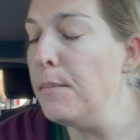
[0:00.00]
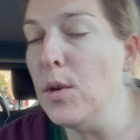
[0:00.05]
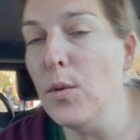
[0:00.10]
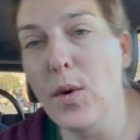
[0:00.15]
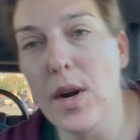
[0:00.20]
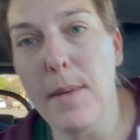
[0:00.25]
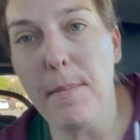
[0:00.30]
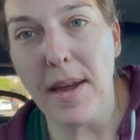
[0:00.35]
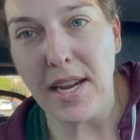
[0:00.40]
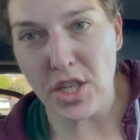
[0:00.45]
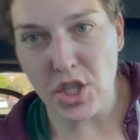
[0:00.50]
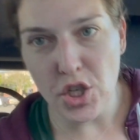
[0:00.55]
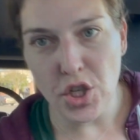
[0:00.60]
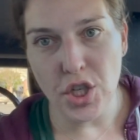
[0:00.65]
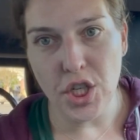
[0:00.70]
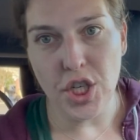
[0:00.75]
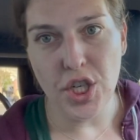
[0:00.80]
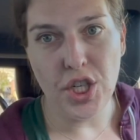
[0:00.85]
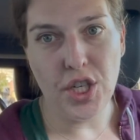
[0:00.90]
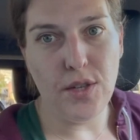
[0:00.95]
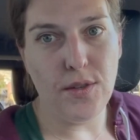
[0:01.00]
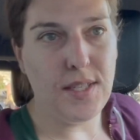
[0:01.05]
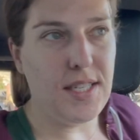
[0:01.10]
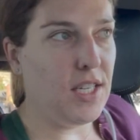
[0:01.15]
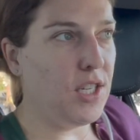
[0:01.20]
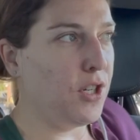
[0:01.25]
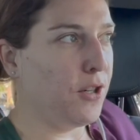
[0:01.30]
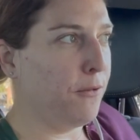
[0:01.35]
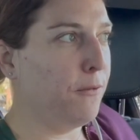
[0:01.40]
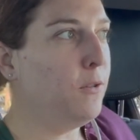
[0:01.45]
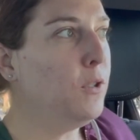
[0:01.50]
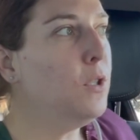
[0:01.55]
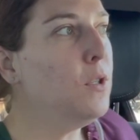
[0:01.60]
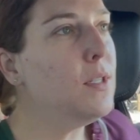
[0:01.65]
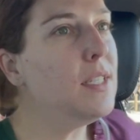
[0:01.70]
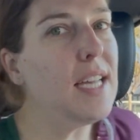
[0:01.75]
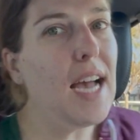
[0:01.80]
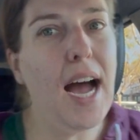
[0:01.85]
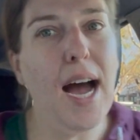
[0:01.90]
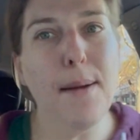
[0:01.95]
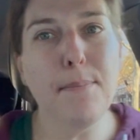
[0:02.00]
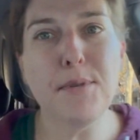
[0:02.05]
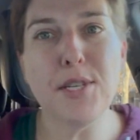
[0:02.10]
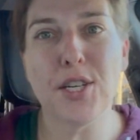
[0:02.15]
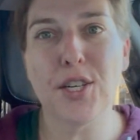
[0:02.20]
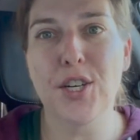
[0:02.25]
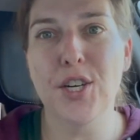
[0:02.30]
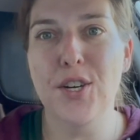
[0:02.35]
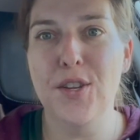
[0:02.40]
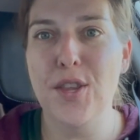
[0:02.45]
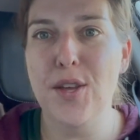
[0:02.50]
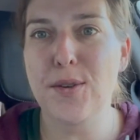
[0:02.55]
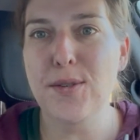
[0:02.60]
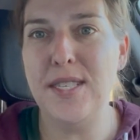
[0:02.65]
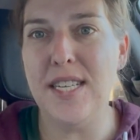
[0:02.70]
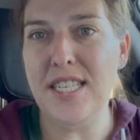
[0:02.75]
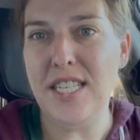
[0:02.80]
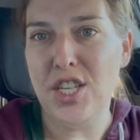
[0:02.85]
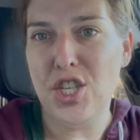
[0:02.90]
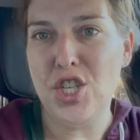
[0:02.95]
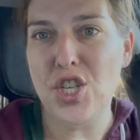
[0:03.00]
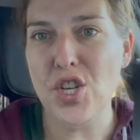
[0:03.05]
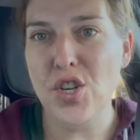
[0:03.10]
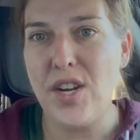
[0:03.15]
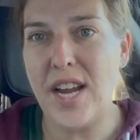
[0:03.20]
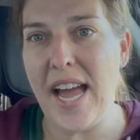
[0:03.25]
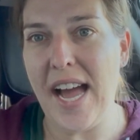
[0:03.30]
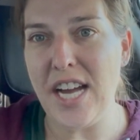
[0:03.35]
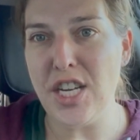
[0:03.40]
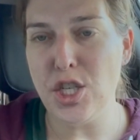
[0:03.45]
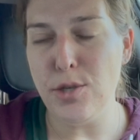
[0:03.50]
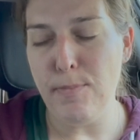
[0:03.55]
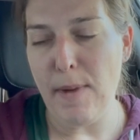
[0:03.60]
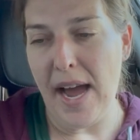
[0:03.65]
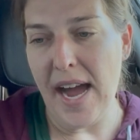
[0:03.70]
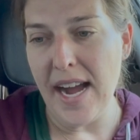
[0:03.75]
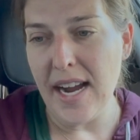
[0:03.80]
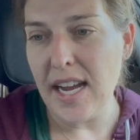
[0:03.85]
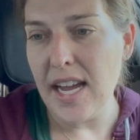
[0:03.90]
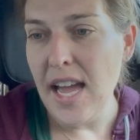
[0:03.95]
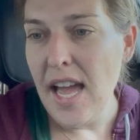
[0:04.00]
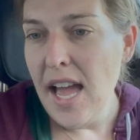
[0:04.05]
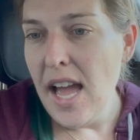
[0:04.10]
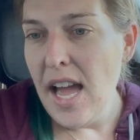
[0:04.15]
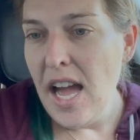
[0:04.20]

you wanna make sure you're using your Fluz app to earn those additional cash back